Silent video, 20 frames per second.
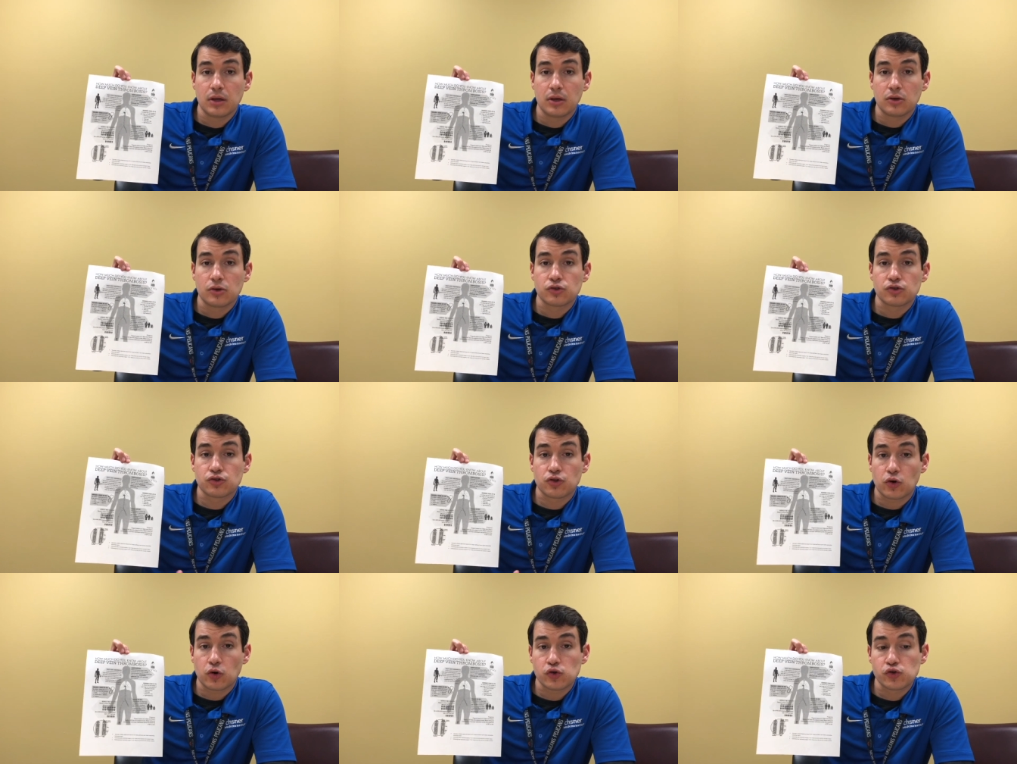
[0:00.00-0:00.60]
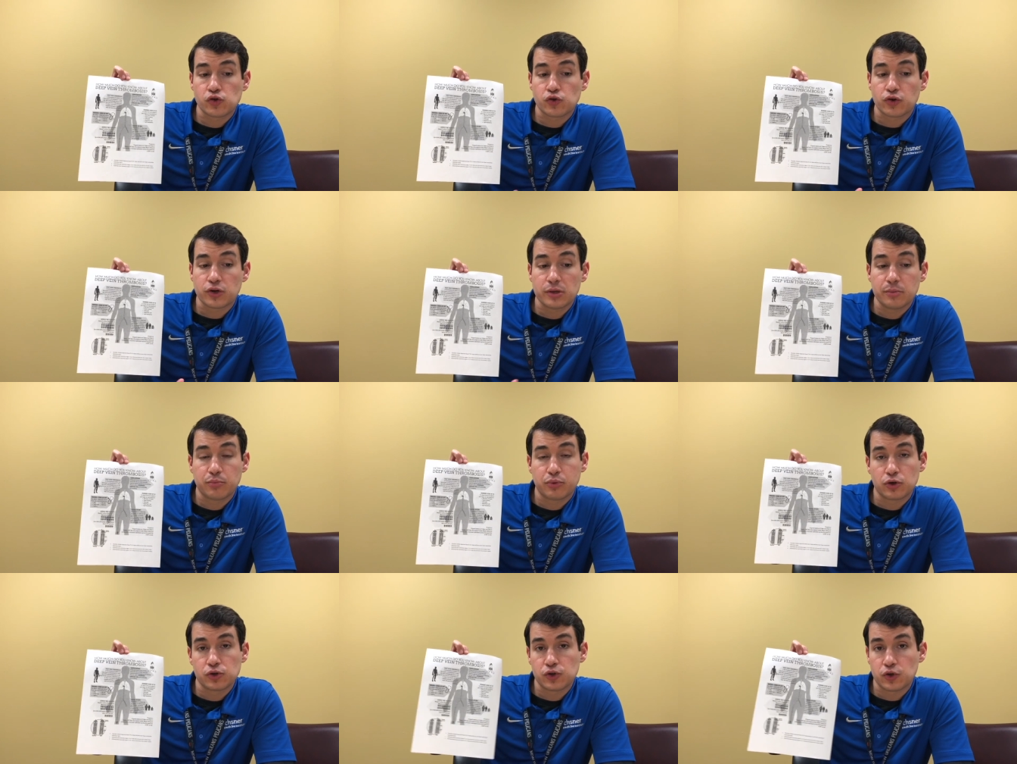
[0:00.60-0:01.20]
Surgery
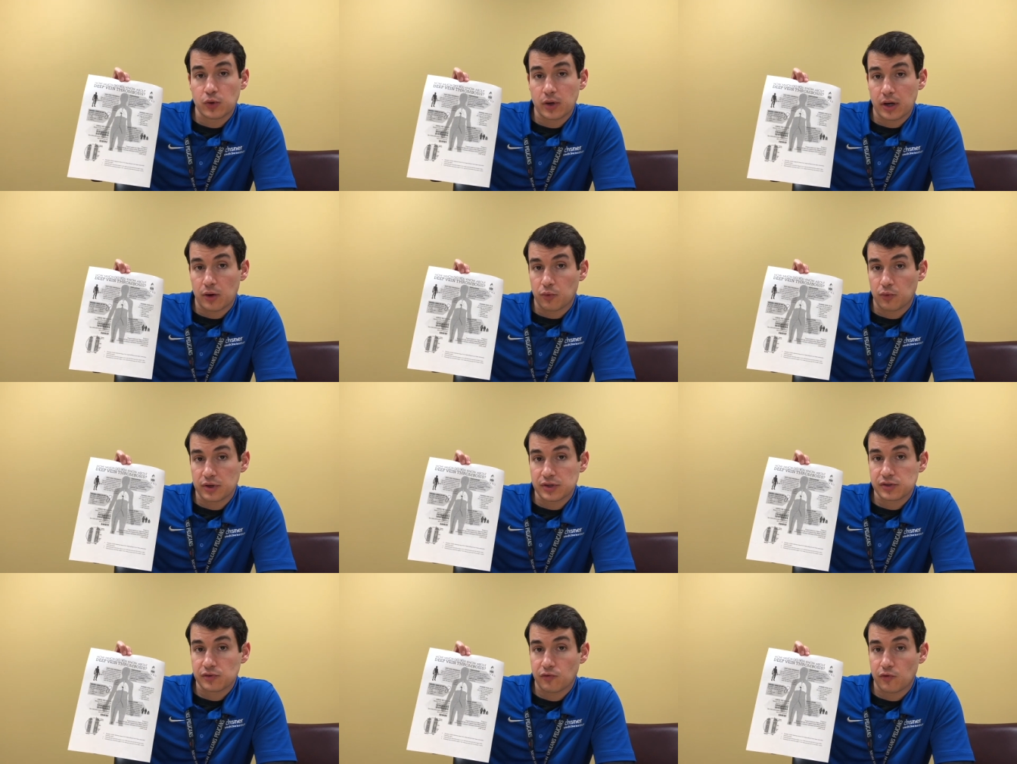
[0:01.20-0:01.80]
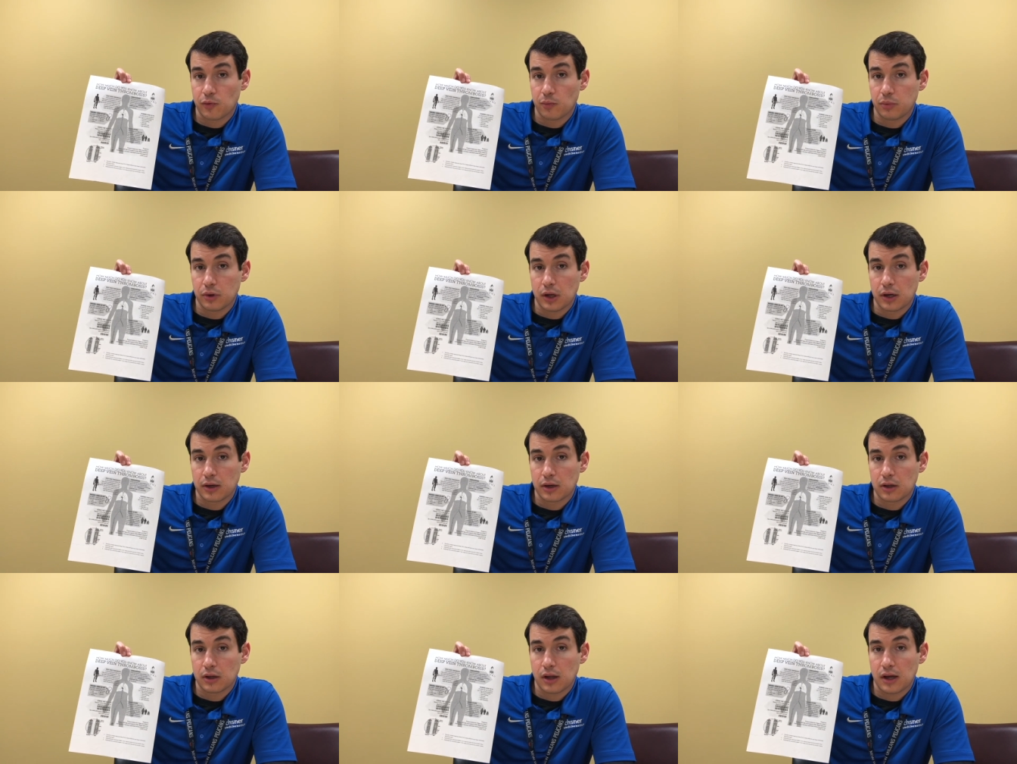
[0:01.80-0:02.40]
puts you at risk for
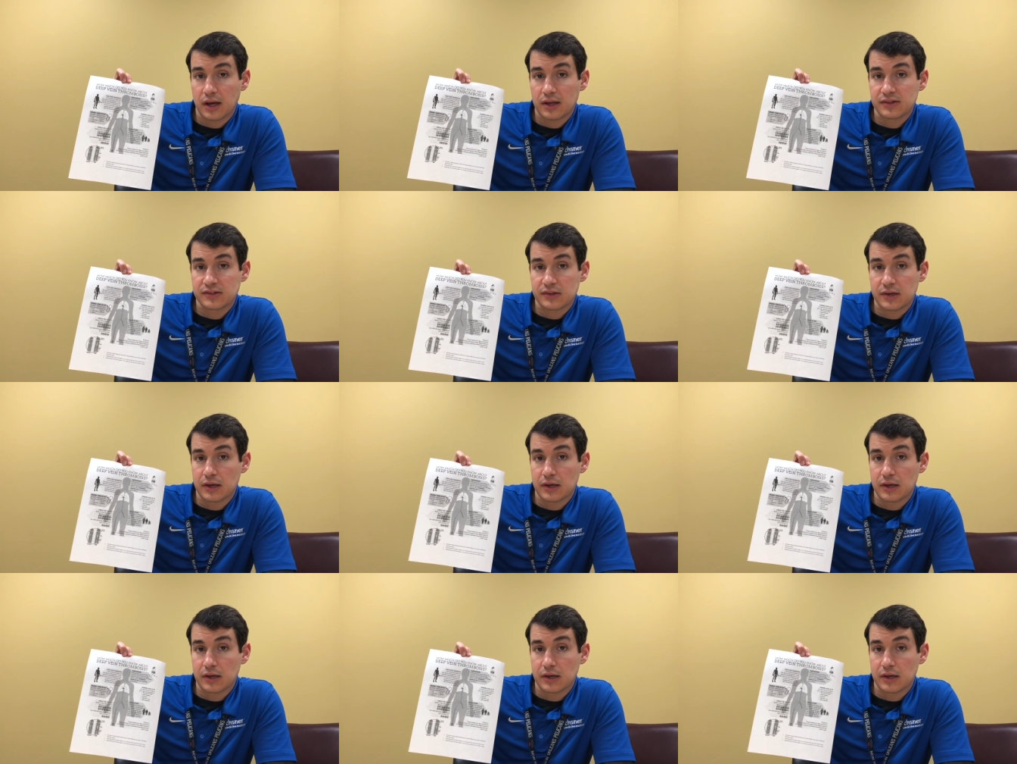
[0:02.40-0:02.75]
blood clots,